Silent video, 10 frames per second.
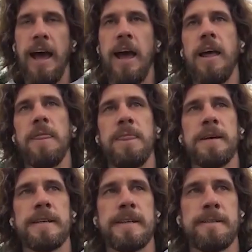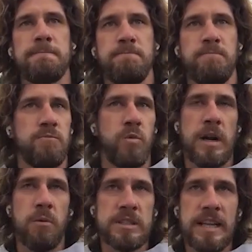And when
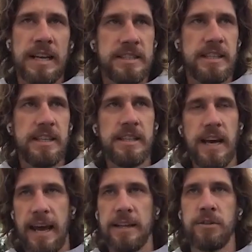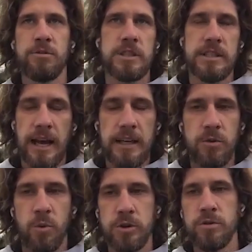I was 19, I had to decide
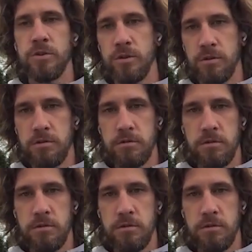what to do.